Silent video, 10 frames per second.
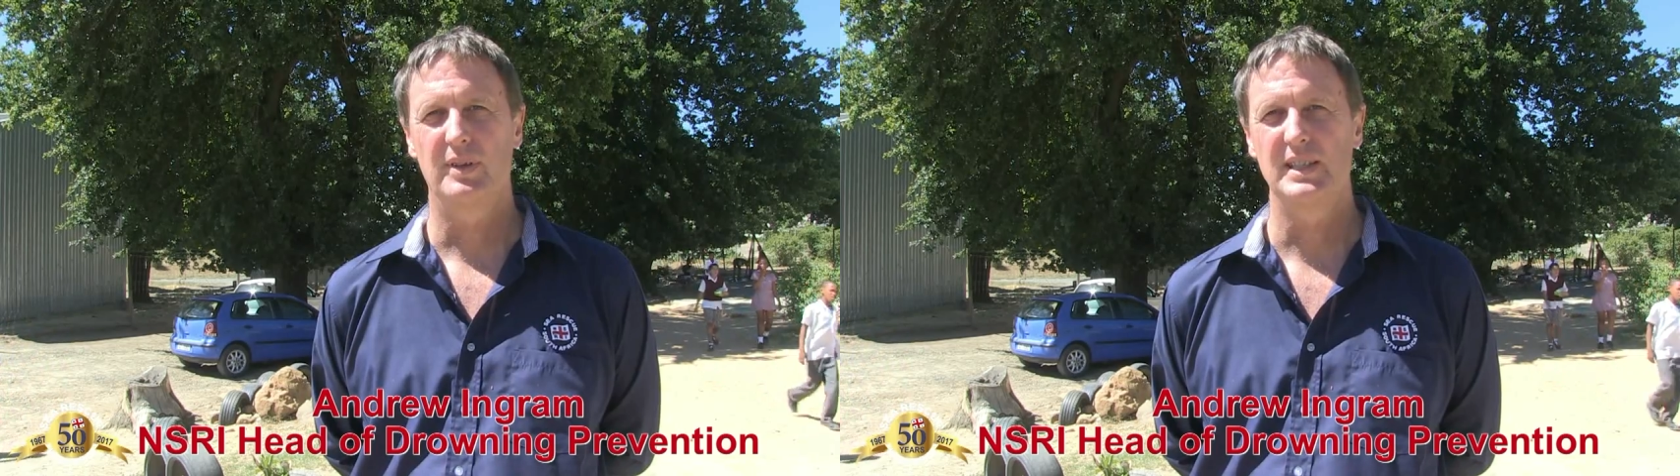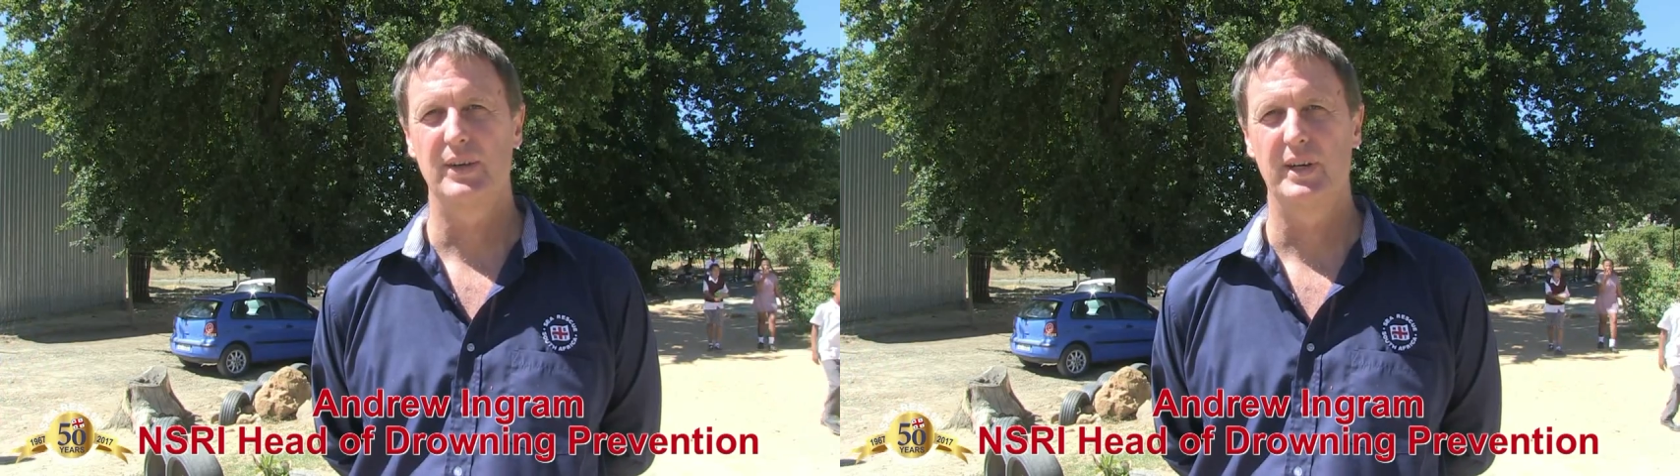
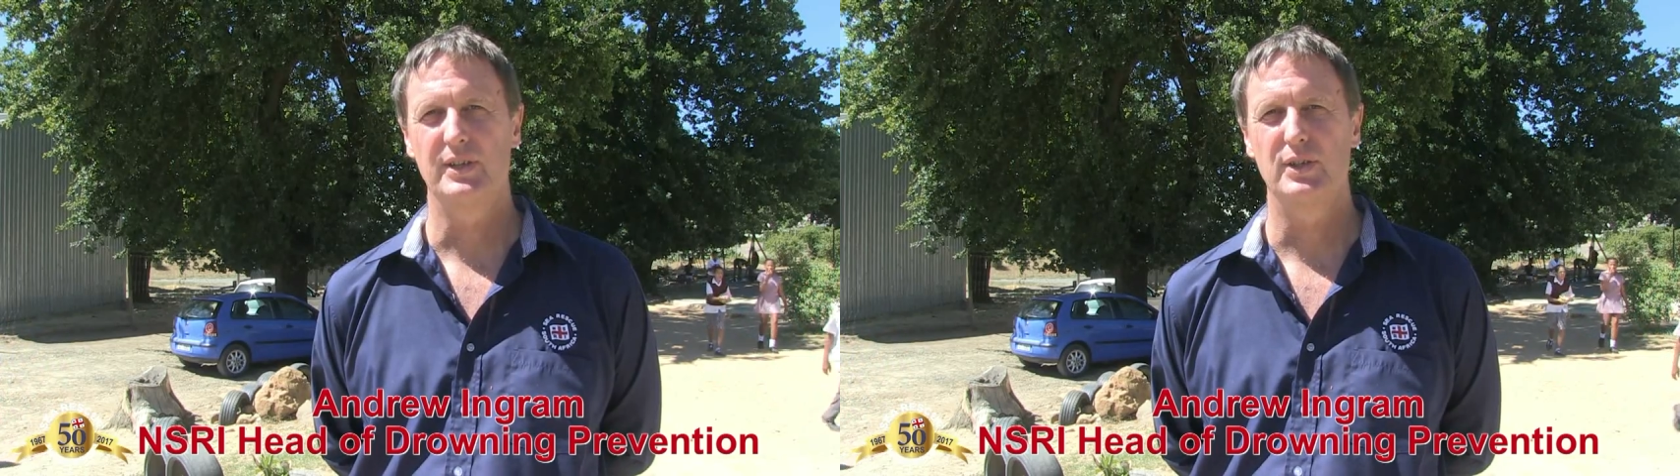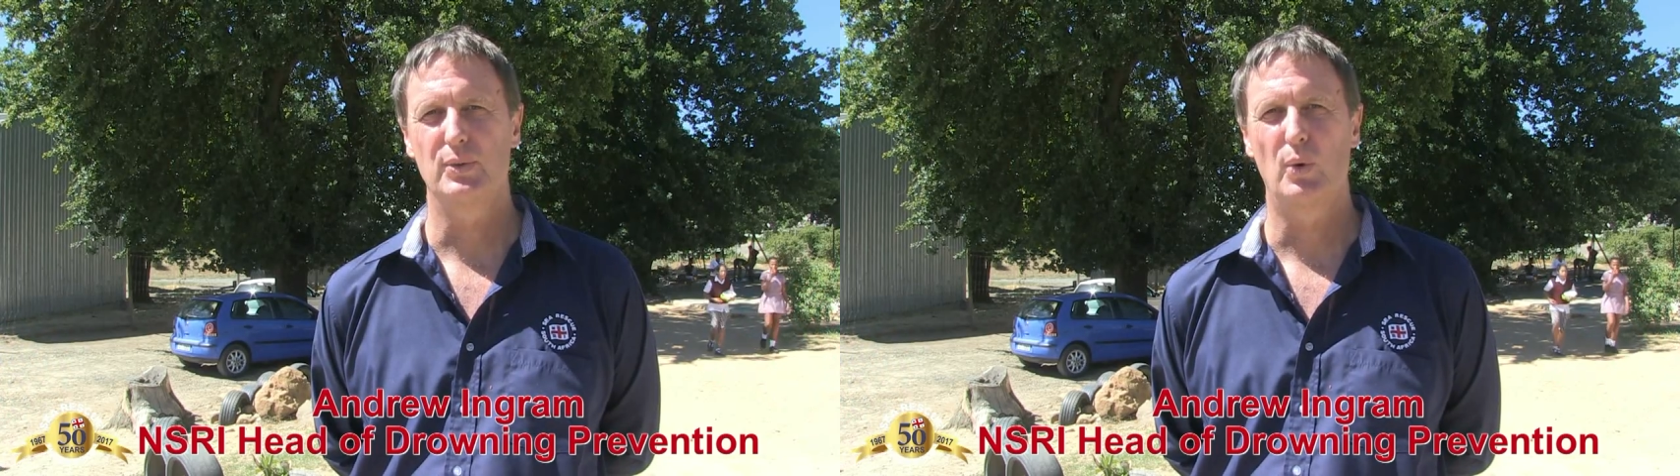Sea
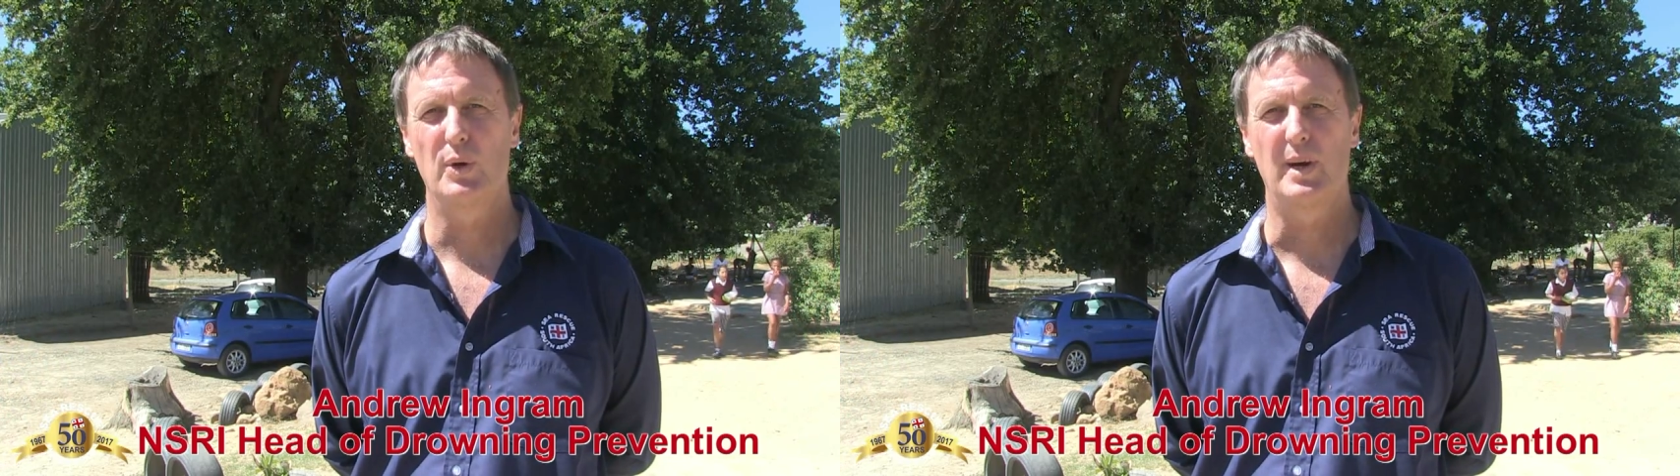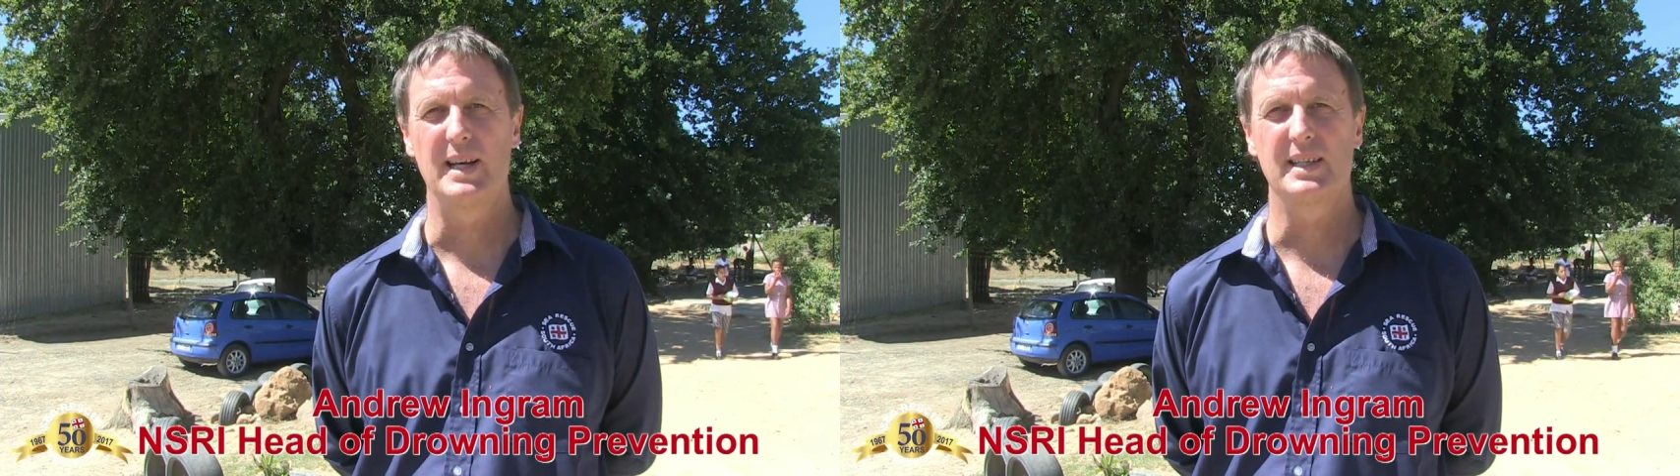Rescue's
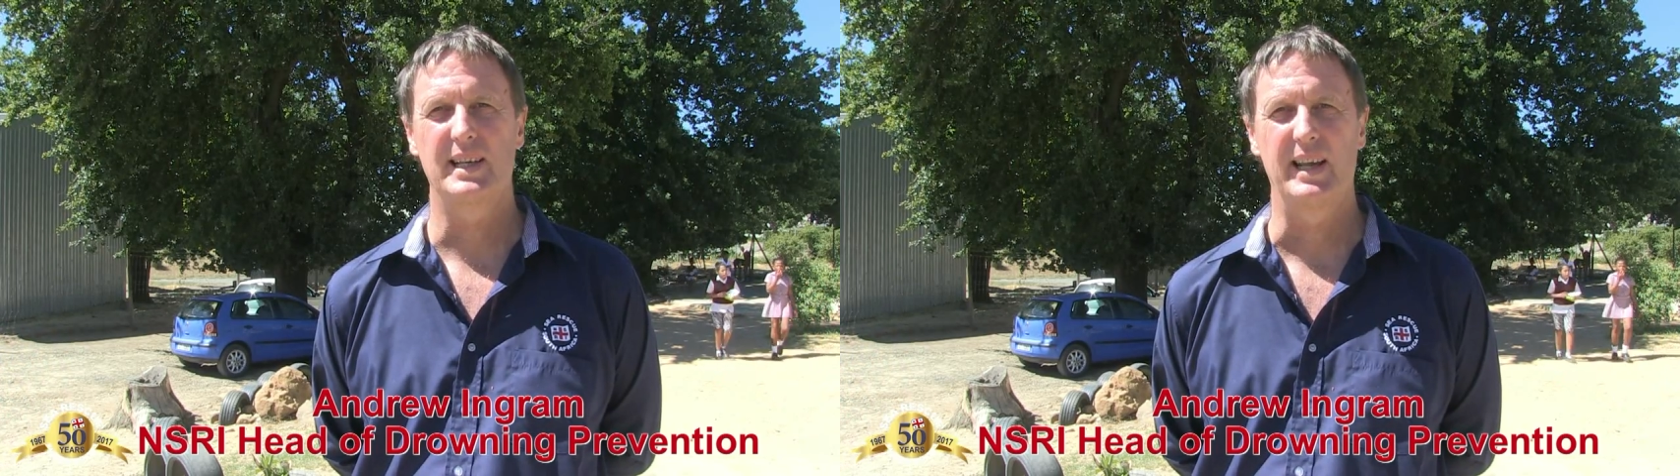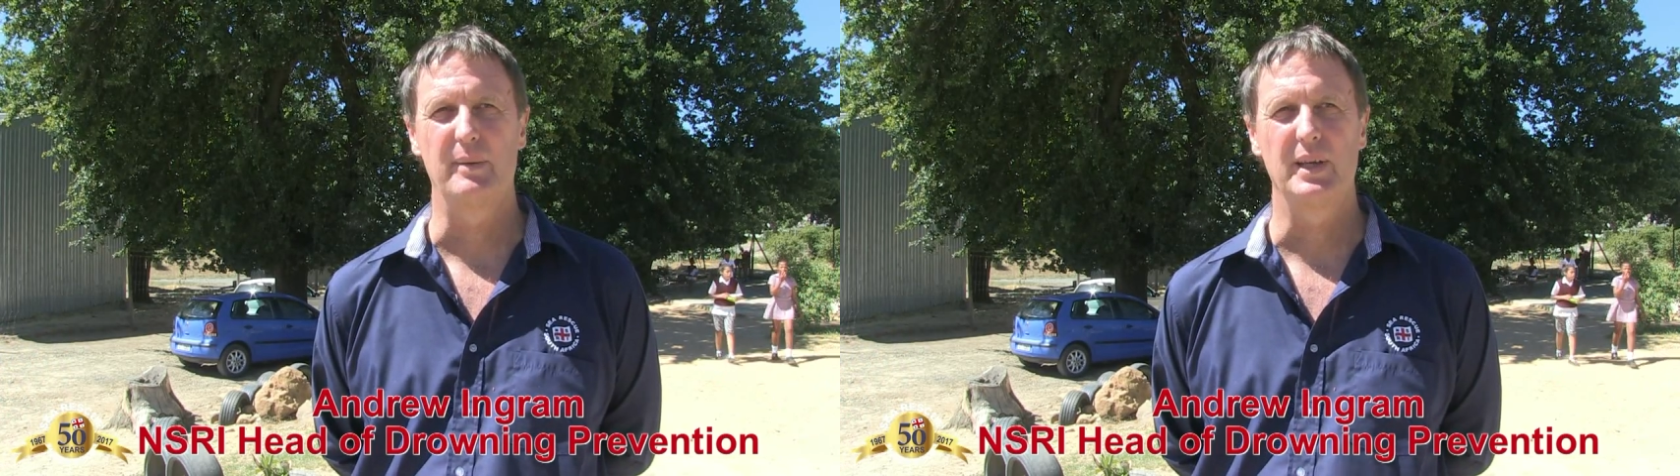Waterwise
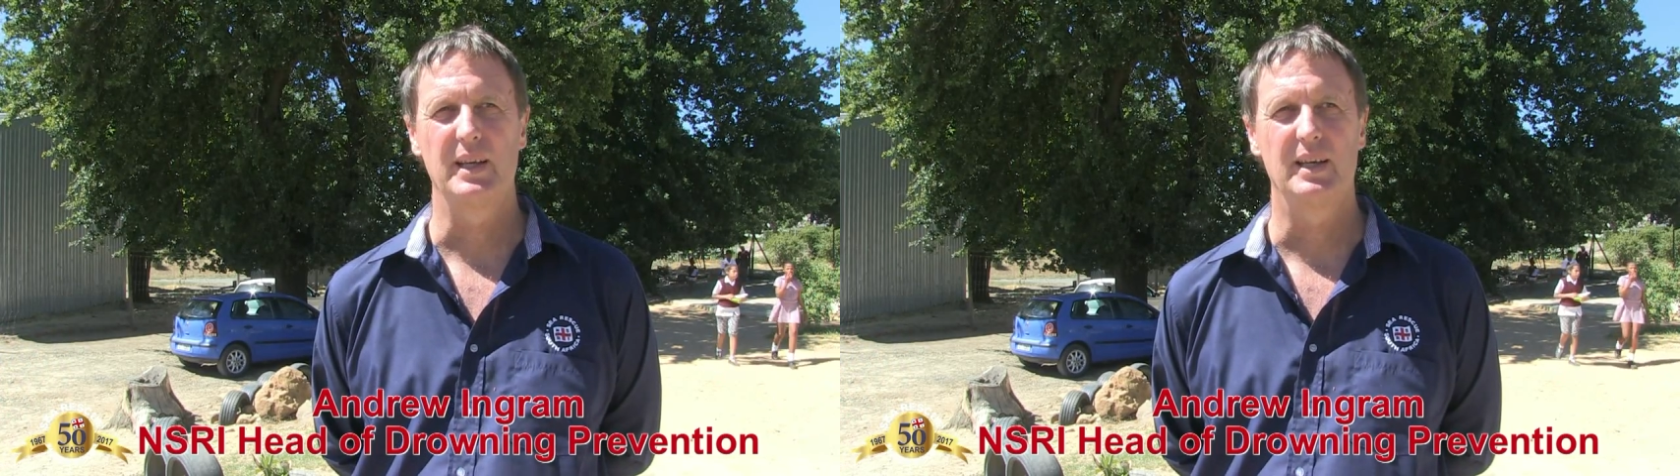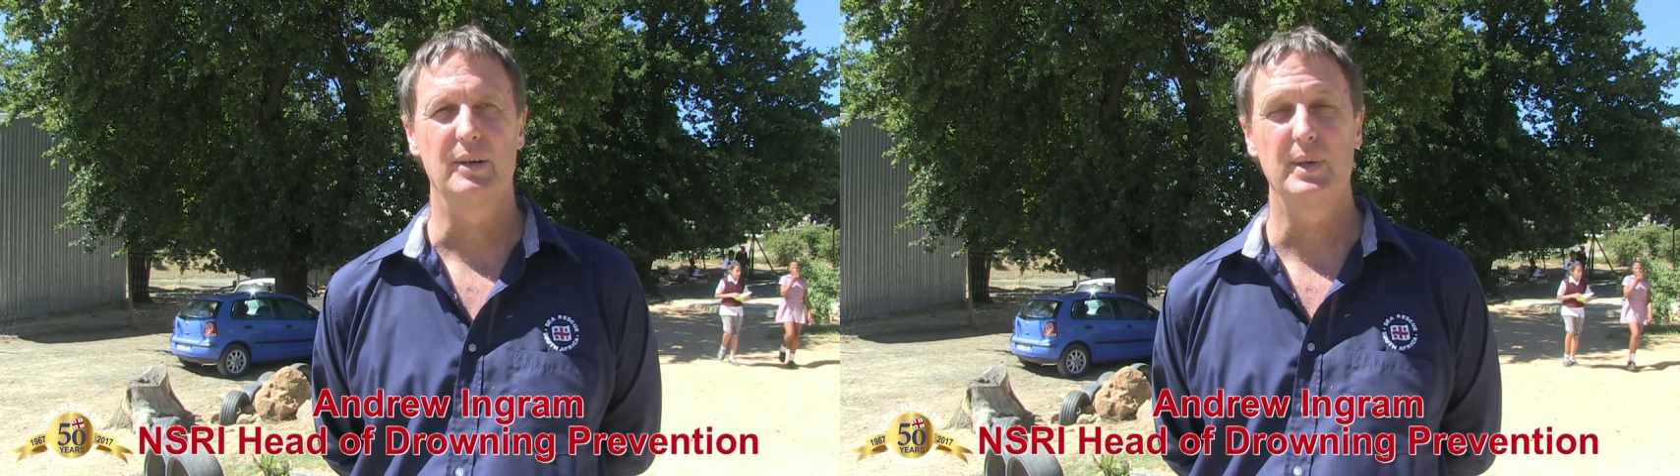Academy,
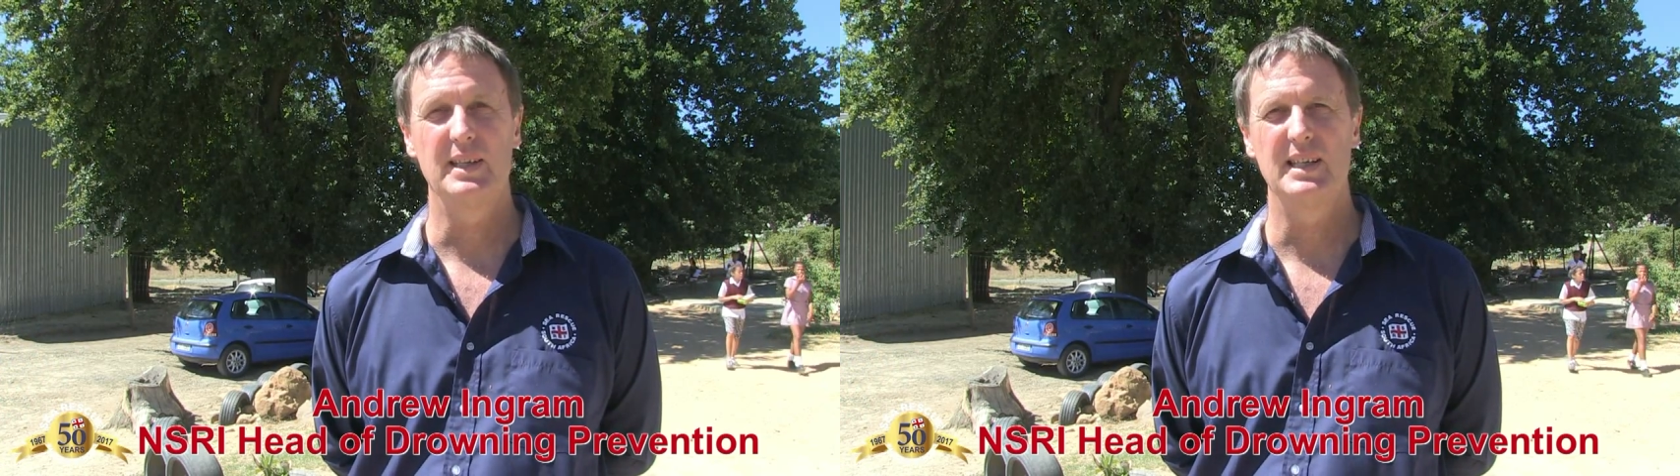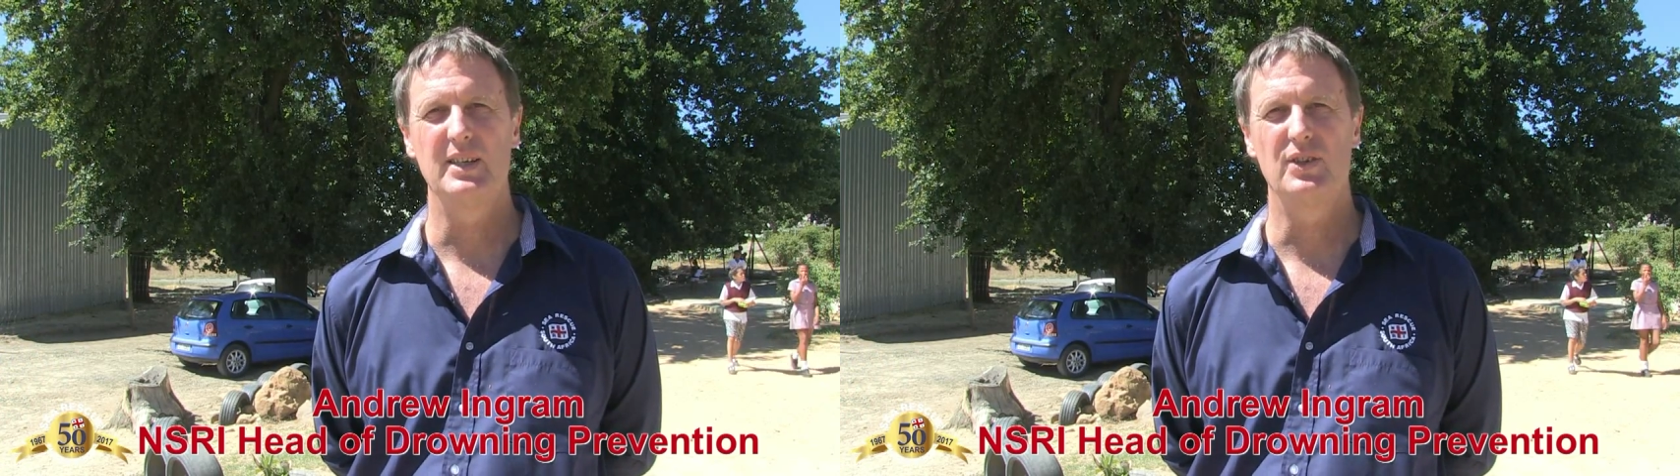and we
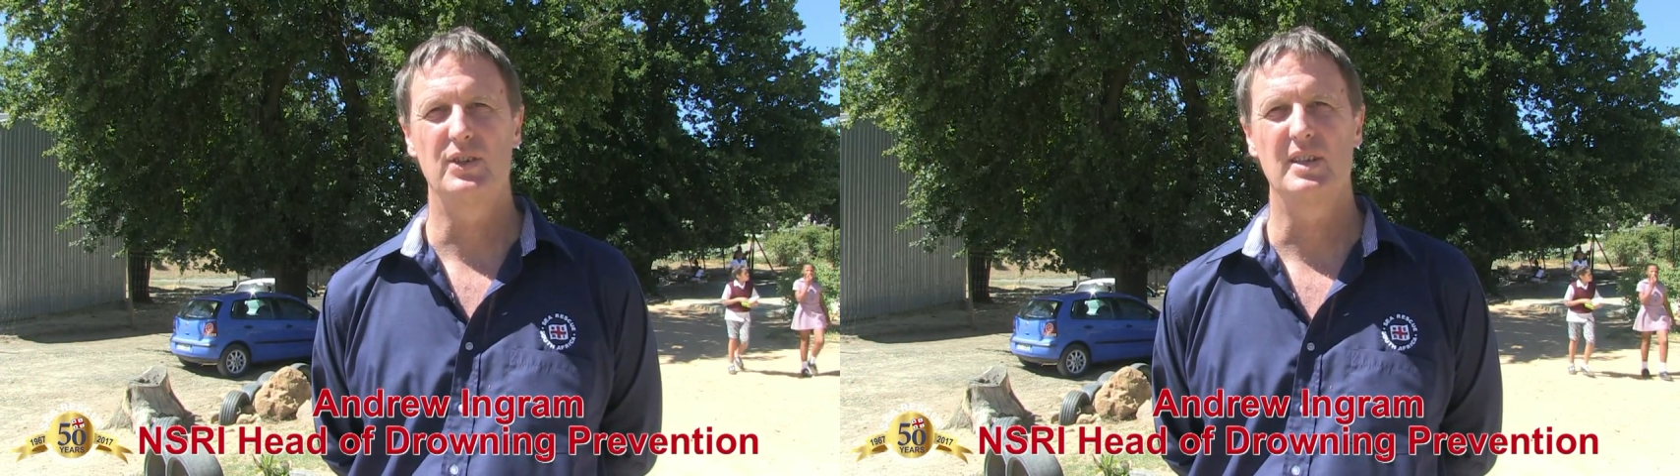teach